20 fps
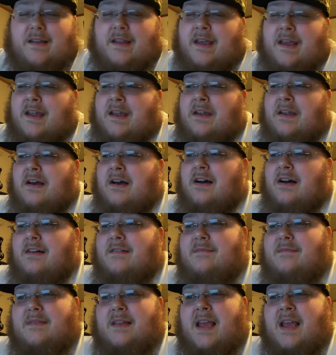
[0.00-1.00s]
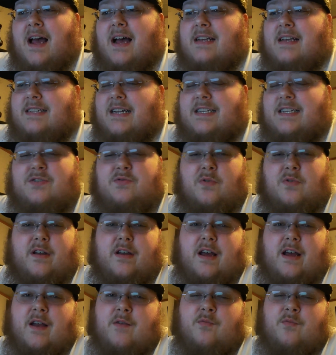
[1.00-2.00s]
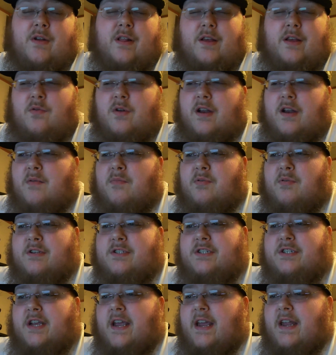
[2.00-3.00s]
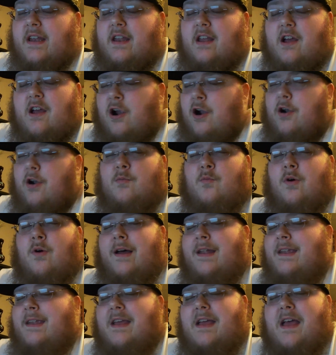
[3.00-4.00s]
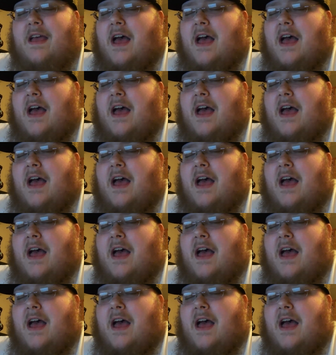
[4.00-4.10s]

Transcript: And uh, guys, I just want to, I really want to appreciate, or what?